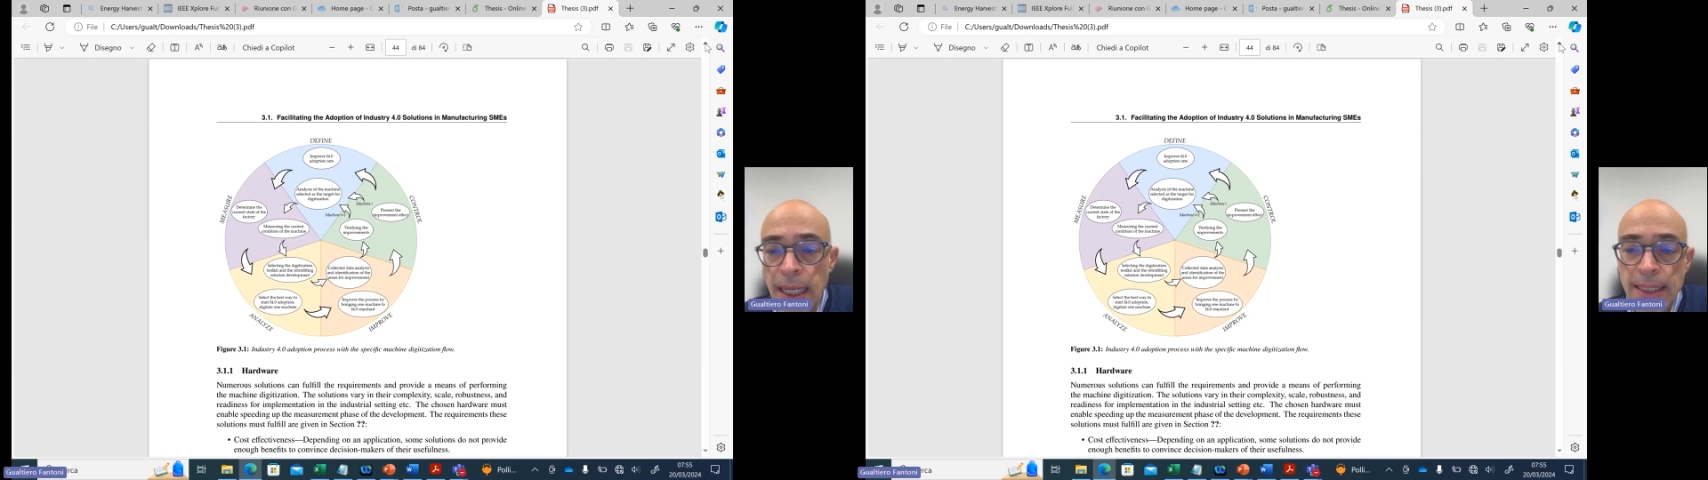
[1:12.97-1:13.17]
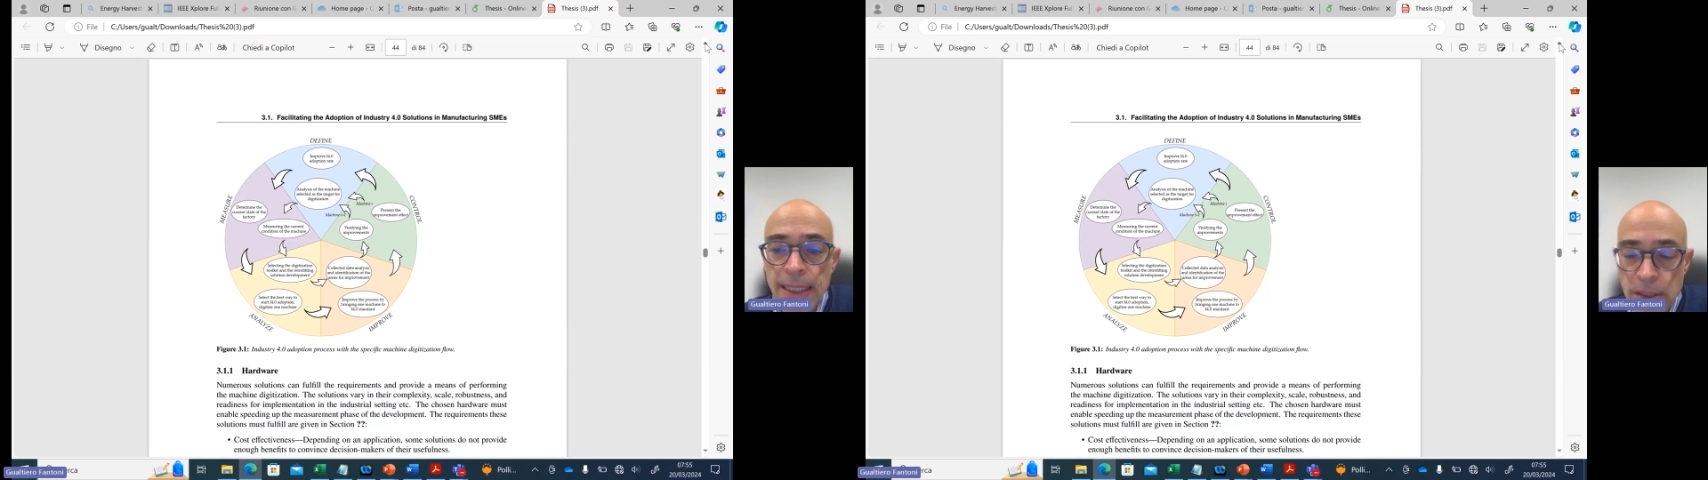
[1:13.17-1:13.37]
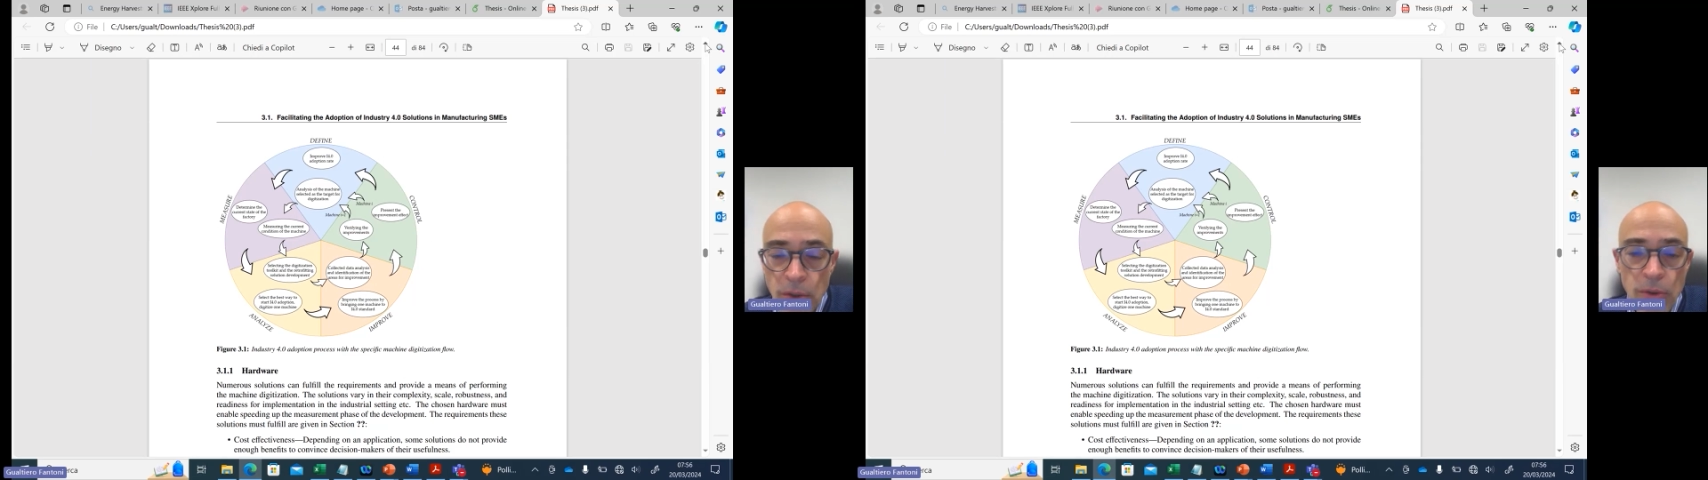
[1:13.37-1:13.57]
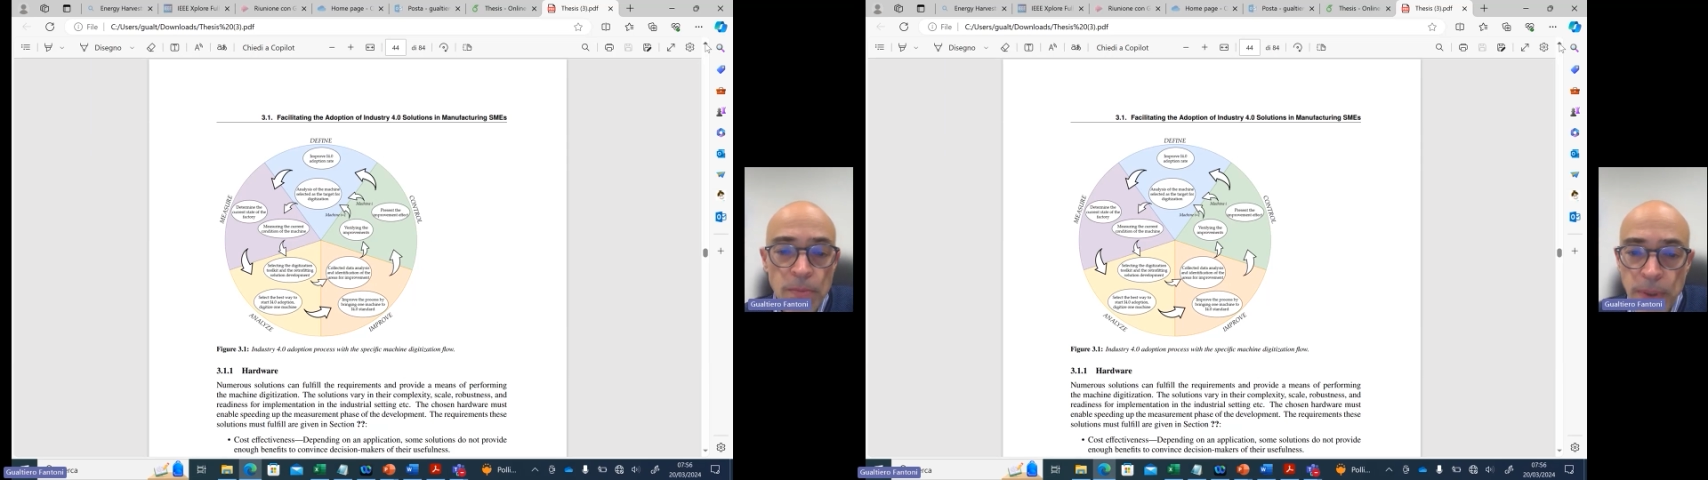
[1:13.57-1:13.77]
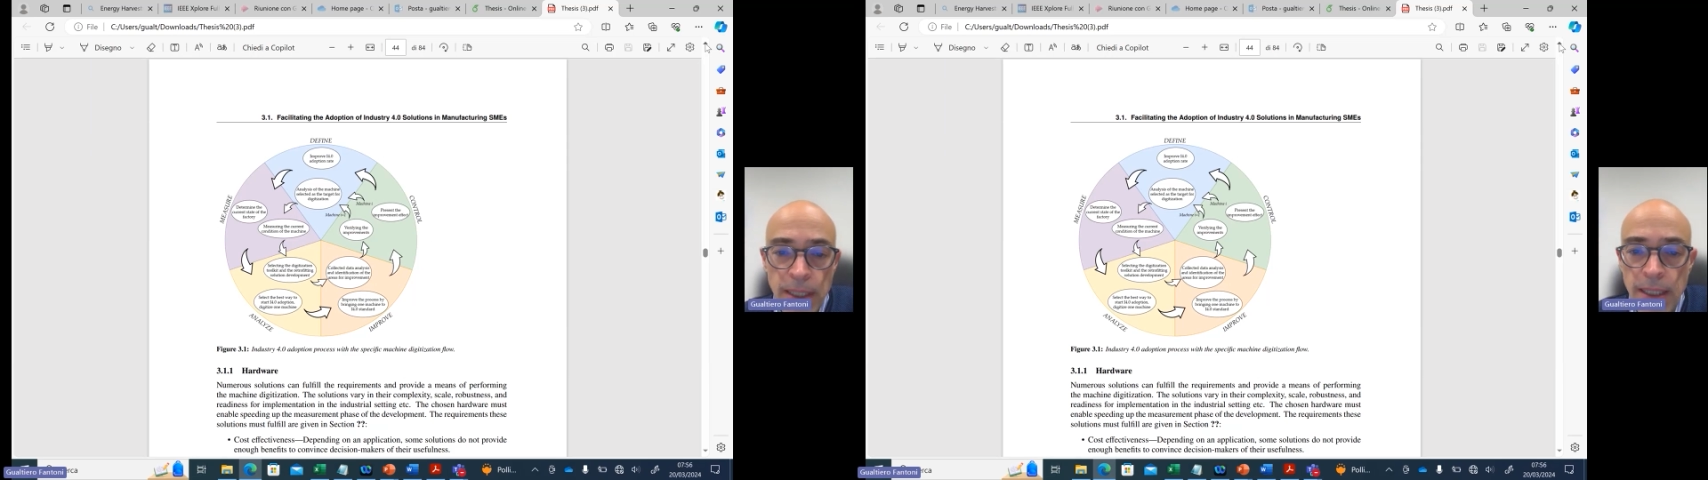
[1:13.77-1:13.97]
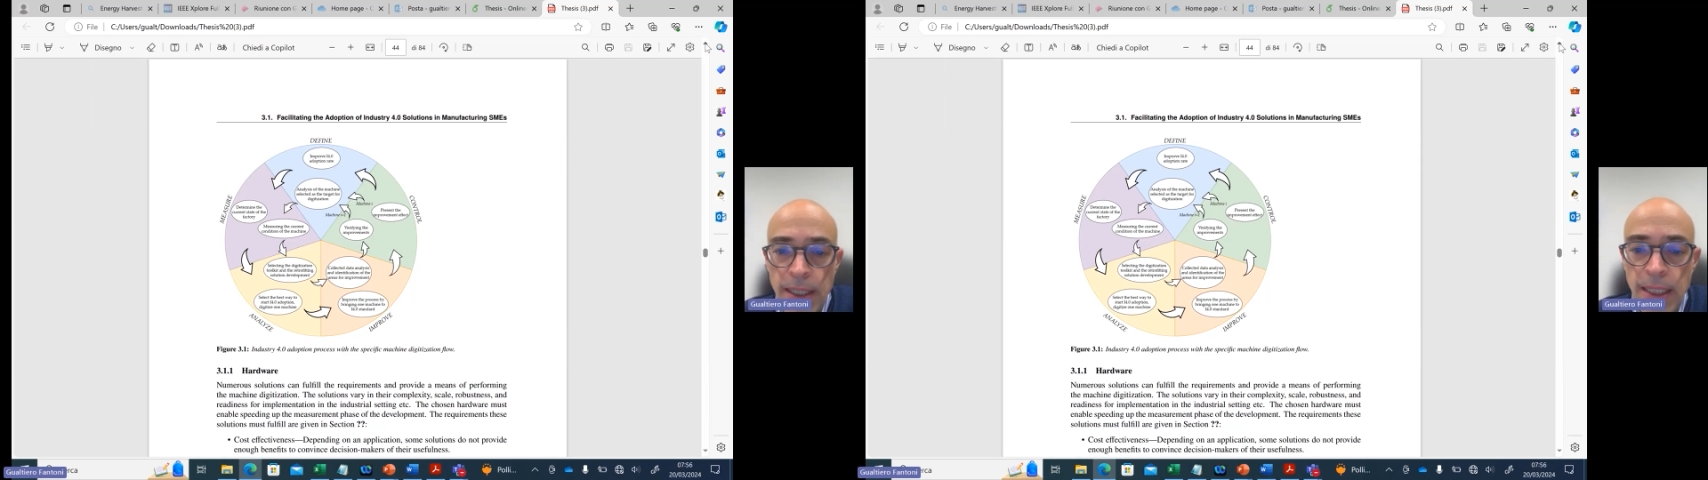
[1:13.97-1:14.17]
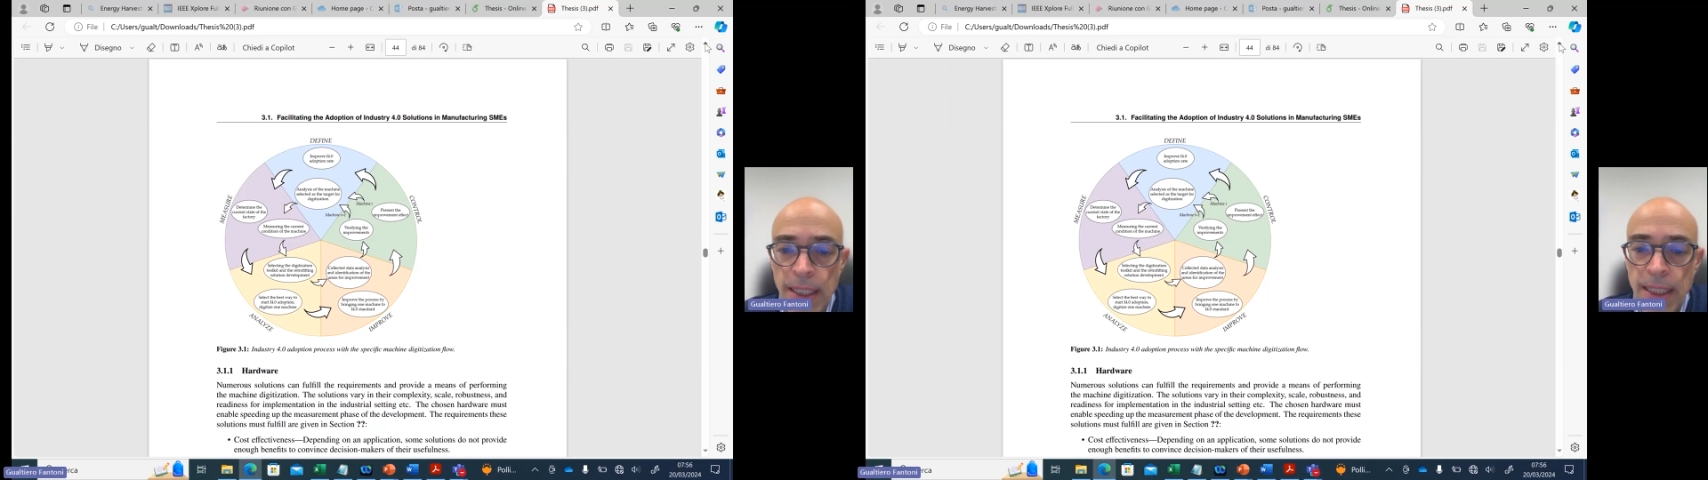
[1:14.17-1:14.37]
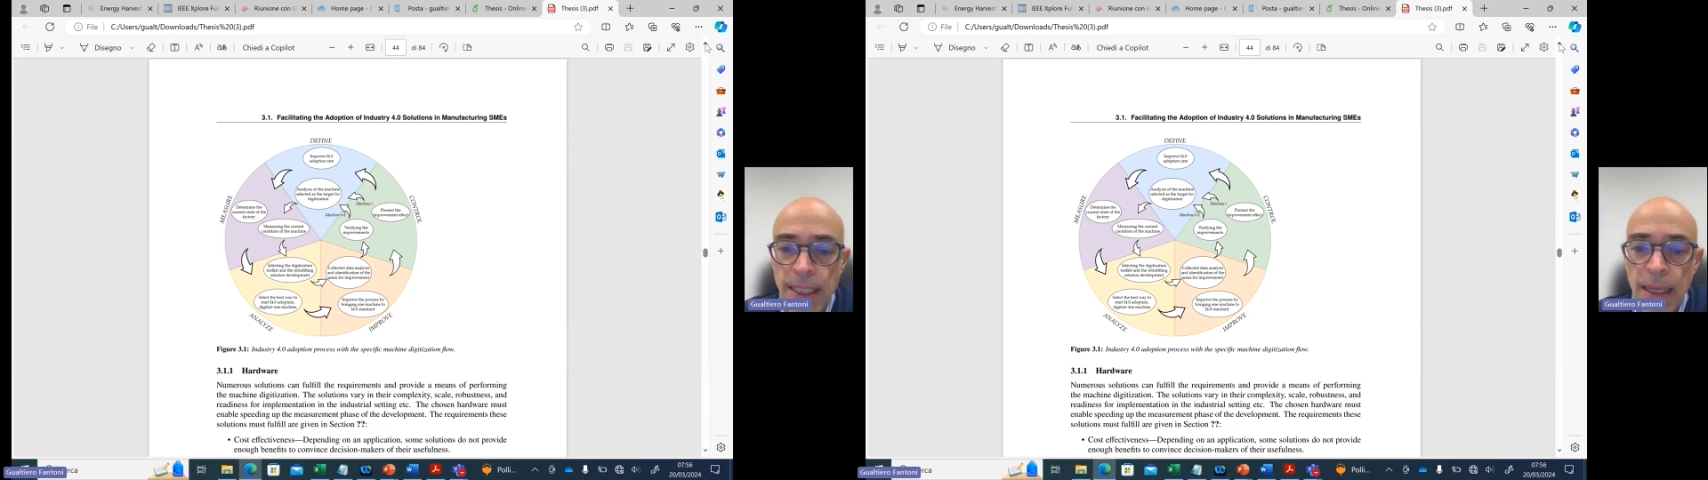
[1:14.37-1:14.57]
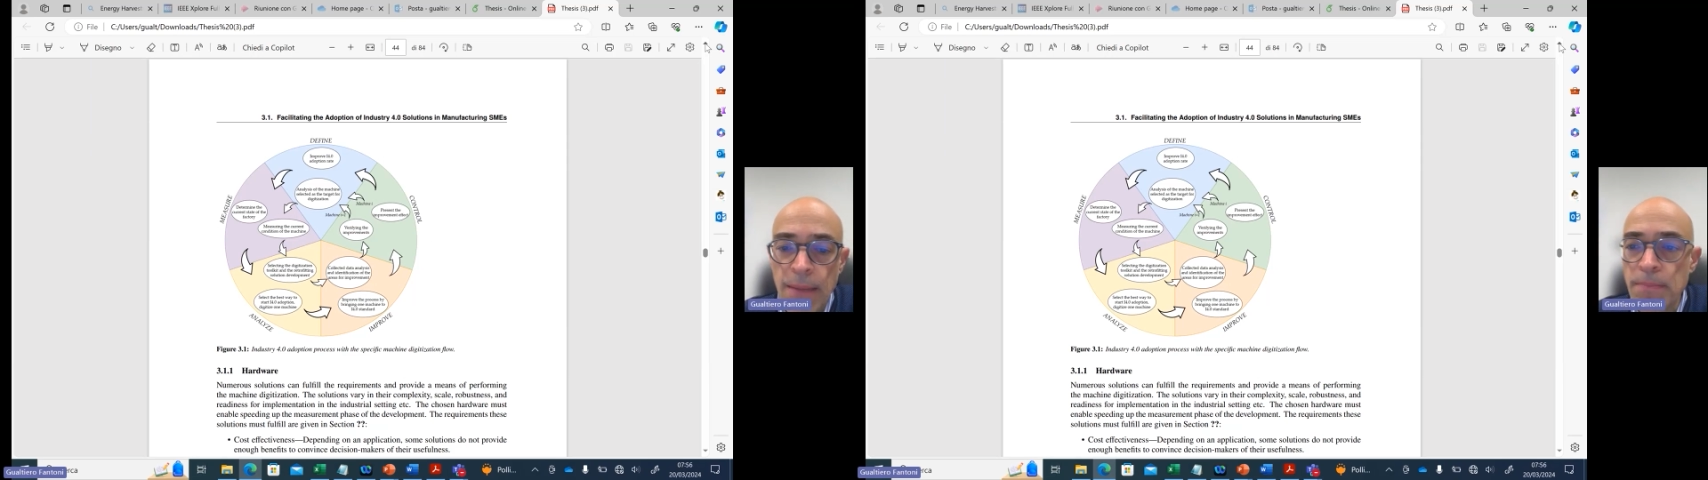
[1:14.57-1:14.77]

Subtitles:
And this loop can